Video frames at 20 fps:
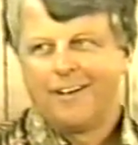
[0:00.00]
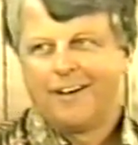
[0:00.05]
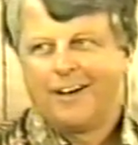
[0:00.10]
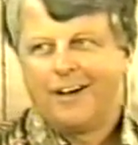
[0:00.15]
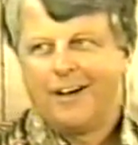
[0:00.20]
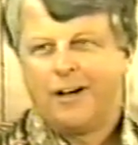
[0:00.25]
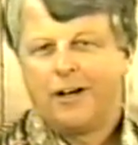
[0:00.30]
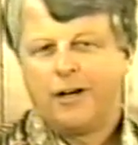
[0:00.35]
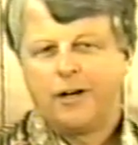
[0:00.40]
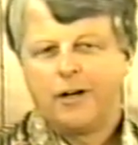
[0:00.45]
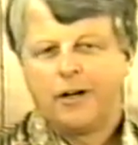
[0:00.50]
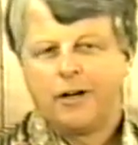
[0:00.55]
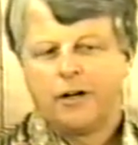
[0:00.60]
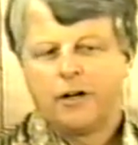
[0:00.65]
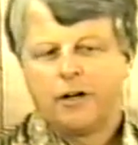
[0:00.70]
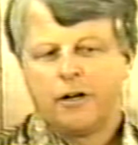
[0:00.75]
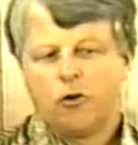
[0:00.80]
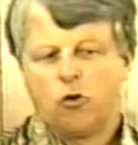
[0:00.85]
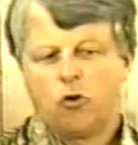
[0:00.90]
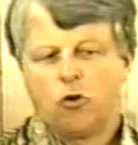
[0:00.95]
Uh,
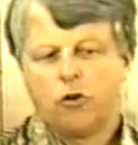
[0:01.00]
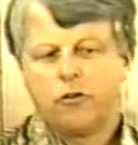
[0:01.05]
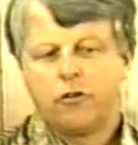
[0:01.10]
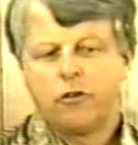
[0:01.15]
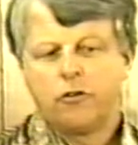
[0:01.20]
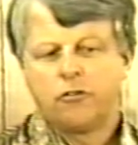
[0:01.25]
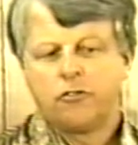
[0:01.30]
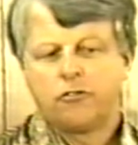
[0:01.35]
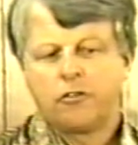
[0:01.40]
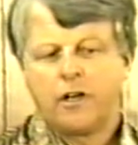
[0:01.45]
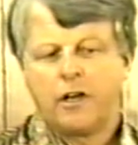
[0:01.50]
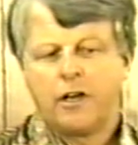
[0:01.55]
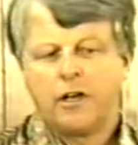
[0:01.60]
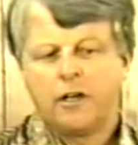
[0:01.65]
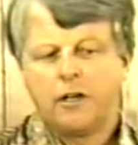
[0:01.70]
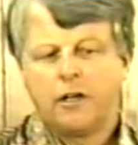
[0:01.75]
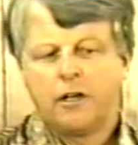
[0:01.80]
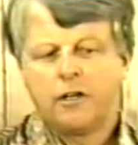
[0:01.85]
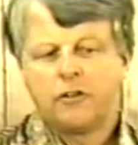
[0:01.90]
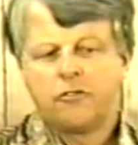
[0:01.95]
or do you
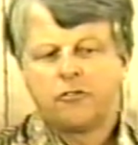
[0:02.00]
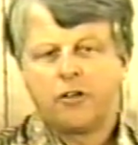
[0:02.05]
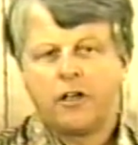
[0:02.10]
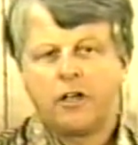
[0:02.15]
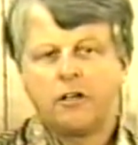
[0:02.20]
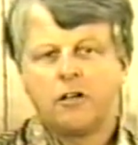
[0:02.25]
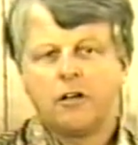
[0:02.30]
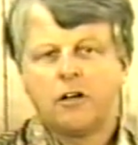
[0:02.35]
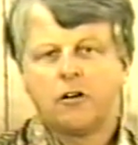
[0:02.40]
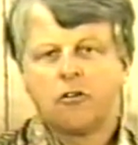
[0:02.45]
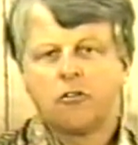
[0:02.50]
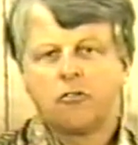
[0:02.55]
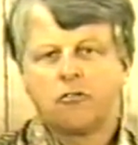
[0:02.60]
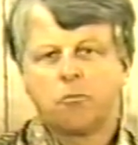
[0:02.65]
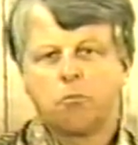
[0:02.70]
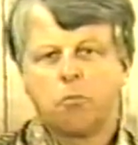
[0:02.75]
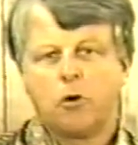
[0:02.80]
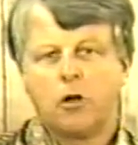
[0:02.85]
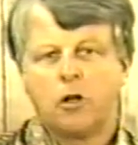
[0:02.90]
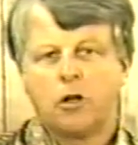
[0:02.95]
say, in 10 years,
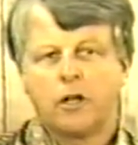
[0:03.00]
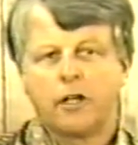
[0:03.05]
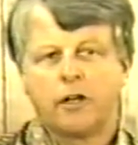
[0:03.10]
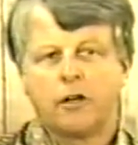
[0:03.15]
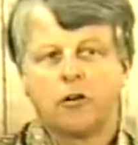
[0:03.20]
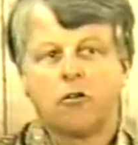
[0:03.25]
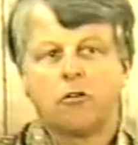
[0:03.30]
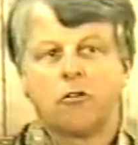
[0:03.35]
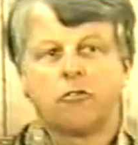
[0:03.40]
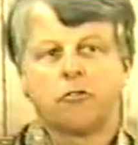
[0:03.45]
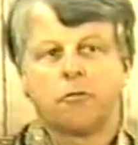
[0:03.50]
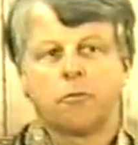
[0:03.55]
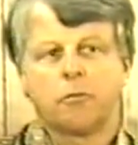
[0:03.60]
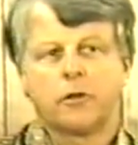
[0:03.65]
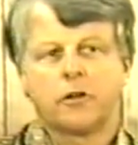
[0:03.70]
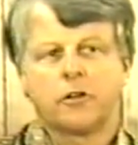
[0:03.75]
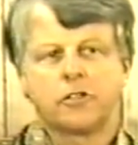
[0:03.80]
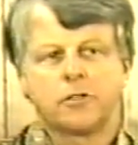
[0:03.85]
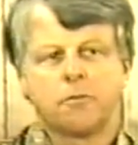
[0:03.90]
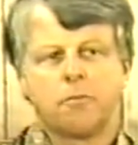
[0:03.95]
Paul had learned some
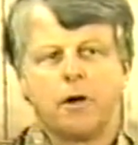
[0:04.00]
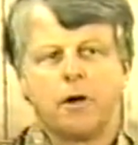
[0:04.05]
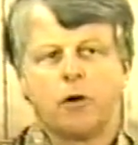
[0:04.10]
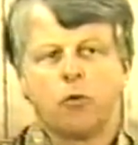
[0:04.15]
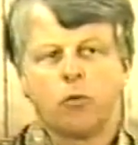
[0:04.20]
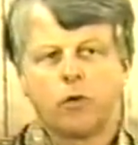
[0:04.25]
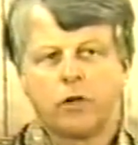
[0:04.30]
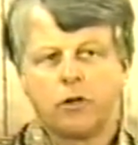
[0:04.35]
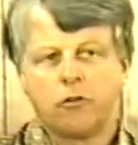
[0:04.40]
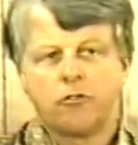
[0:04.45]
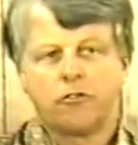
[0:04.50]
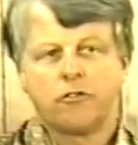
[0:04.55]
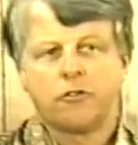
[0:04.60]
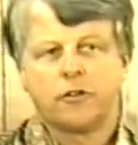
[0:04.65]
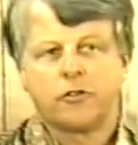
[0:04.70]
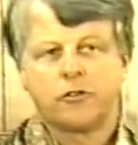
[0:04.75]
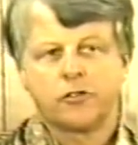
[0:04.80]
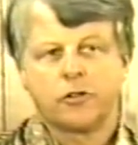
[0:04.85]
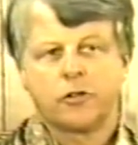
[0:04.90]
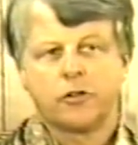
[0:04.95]
things about widows in the
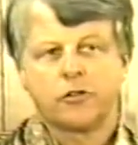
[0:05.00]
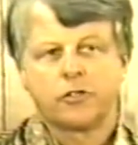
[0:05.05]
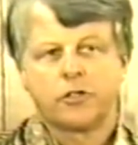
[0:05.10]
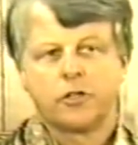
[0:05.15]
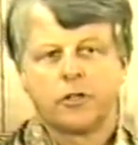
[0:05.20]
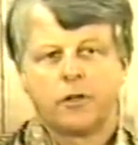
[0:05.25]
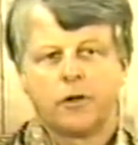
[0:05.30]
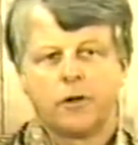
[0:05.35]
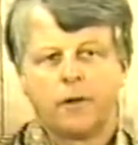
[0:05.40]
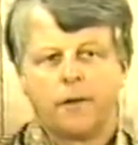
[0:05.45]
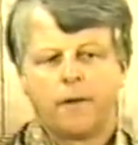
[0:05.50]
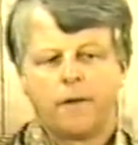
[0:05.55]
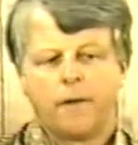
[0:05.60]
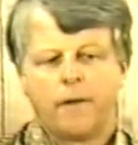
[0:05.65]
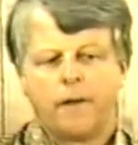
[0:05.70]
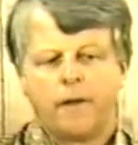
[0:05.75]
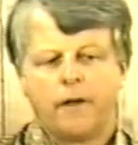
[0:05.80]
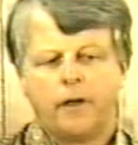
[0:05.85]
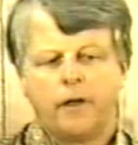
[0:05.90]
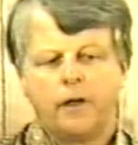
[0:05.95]
church
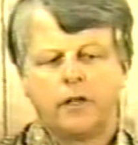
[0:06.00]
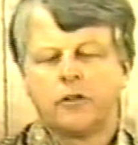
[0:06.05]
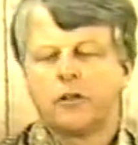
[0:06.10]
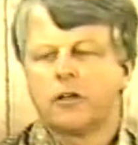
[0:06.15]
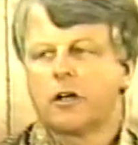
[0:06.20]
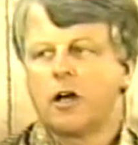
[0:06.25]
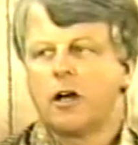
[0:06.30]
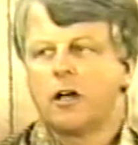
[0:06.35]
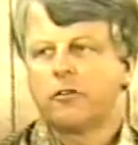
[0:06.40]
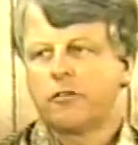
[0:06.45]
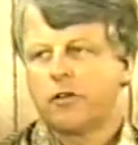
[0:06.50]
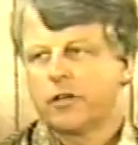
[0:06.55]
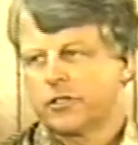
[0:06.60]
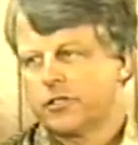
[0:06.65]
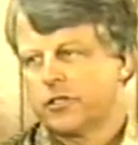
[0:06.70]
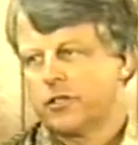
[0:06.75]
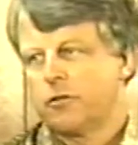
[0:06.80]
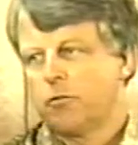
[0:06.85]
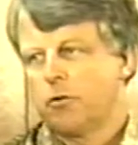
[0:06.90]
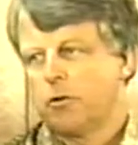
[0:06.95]
in the context of
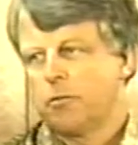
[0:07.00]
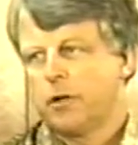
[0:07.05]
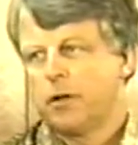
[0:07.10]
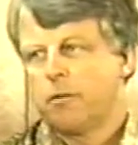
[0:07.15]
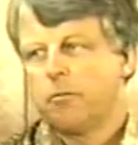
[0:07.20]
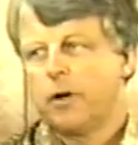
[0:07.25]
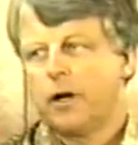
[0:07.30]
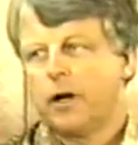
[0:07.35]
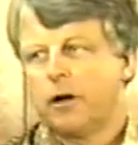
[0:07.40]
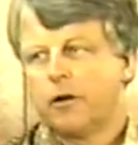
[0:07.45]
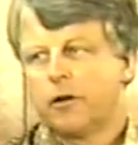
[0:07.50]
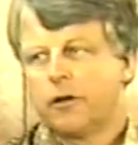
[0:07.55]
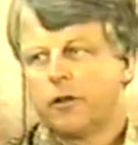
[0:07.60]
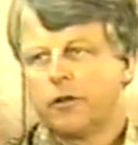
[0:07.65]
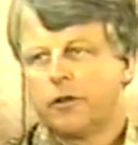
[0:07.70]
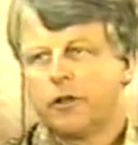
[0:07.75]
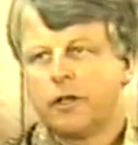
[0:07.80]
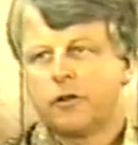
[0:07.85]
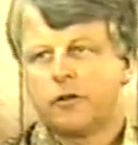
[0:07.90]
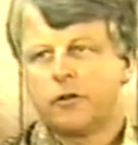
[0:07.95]
the Roman Empire,
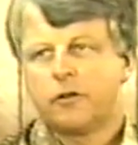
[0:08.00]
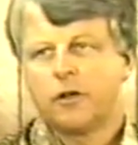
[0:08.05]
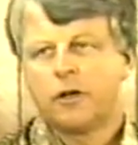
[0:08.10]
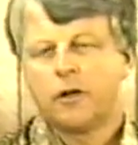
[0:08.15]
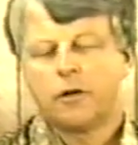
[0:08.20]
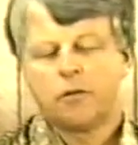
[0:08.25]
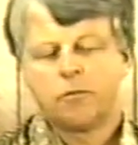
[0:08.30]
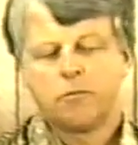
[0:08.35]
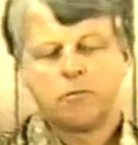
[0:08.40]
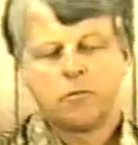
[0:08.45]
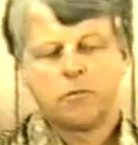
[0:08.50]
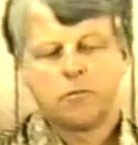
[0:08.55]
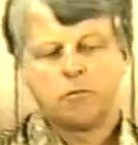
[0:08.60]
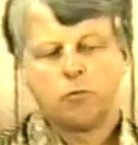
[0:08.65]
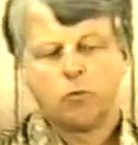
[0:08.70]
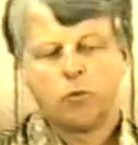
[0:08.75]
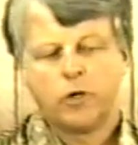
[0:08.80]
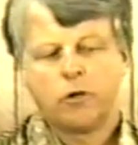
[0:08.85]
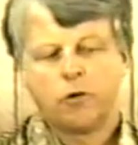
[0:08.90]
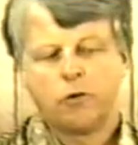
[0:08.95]
that uh,
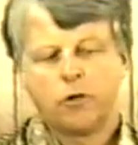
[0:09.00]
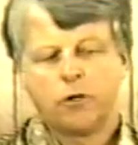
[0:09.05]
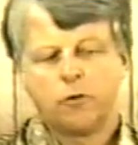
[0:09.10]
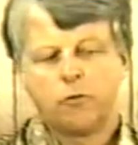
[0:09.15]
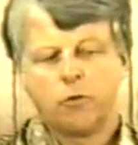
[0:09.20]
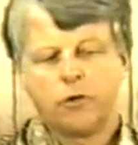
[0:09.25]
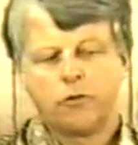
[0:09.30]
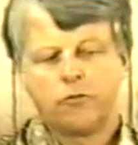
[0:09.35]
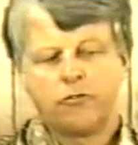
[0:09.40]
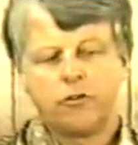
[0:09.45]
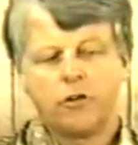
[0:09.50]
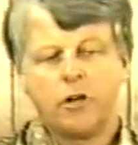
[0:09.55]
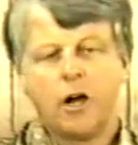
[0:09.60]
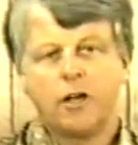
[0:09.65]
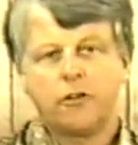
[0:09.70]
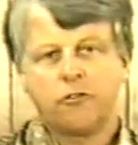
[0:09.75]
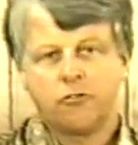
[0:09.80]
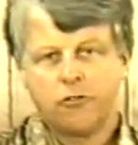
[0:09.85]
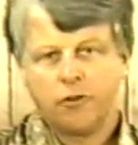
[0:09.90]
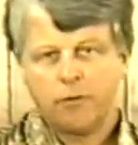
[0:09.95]
widowhood was
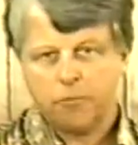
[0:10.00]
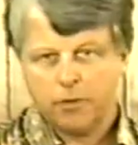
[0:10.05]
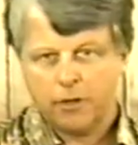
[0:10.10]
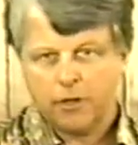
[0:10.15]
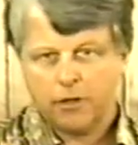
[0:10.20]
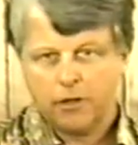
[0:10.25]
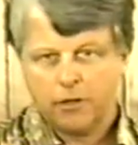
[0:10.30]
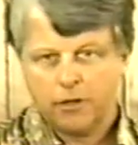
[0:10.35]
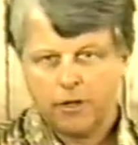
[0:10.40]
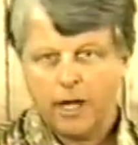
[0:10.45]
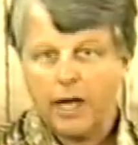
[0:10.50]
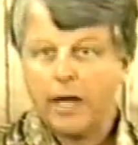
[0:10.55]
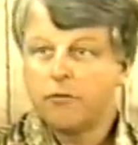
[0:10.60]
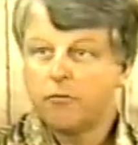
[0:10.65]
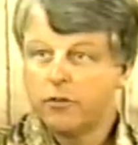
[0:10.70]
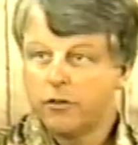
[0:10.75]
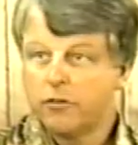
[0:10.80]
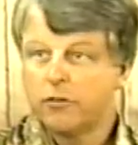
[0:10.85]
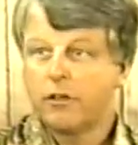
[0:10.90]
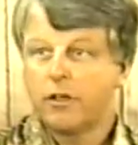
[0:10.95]
not something
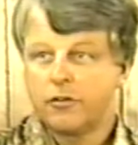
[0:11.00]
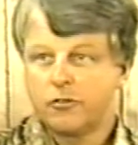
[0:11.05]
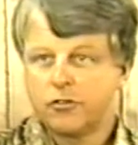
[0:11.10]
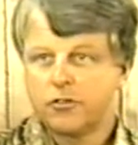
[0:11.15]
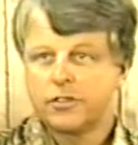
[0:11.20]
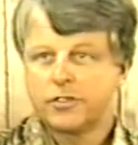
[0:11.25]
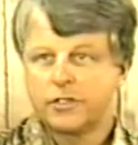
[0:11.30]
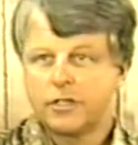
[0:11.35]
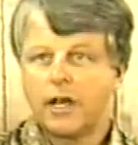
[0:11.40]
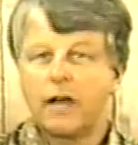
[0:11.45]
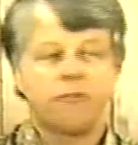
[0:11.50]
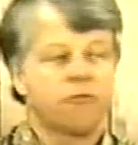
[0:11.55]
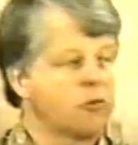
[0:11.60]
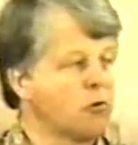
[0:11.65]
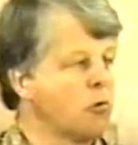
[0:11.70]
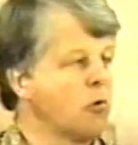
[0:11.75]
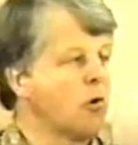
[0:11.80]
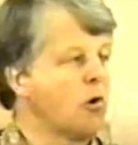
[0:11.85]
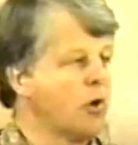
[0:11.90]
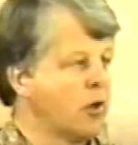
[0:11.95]
advantageous after
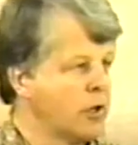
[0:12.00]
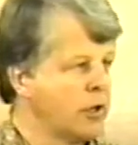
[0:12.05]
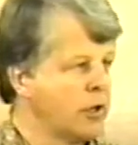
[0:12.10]
all,